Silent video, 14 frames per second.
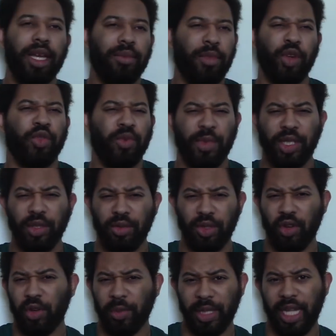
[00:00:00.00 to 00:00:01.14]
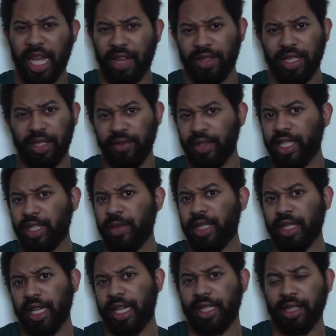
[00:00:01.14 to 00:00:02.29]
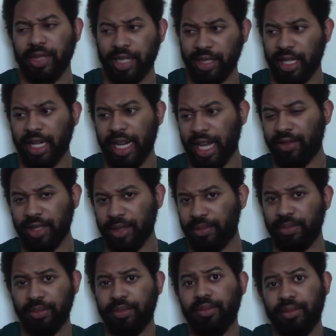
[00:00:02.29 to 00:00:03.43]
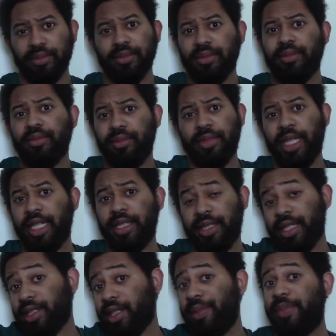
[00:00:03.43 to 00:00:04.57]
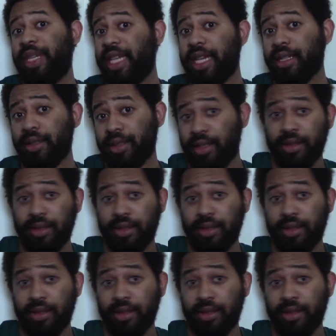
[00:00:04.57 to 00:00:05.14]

most women don't normally have to convince men to like them they just kind of have to exist and be a